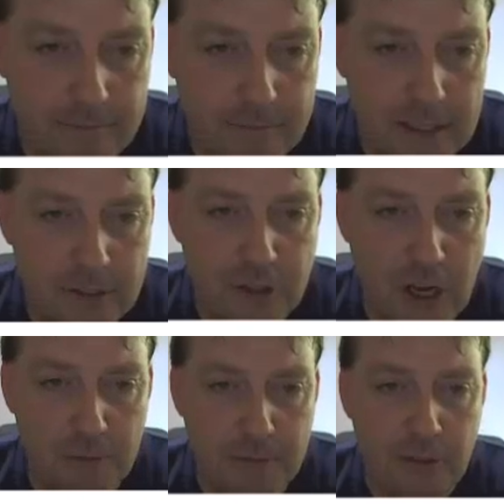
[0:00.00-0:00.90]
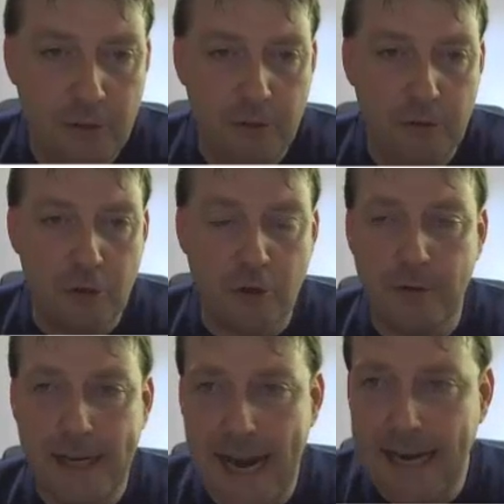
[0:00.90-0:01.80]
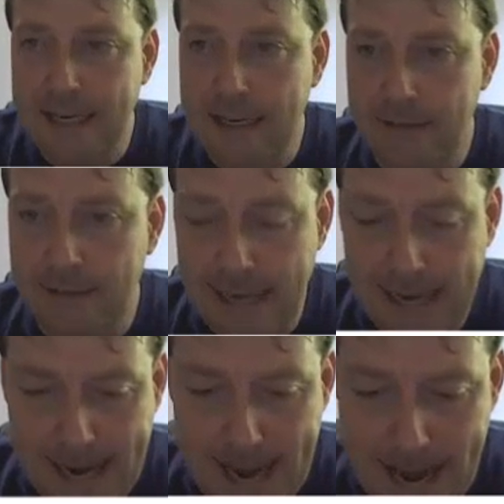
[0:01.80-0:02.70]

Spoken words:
gentleman who created the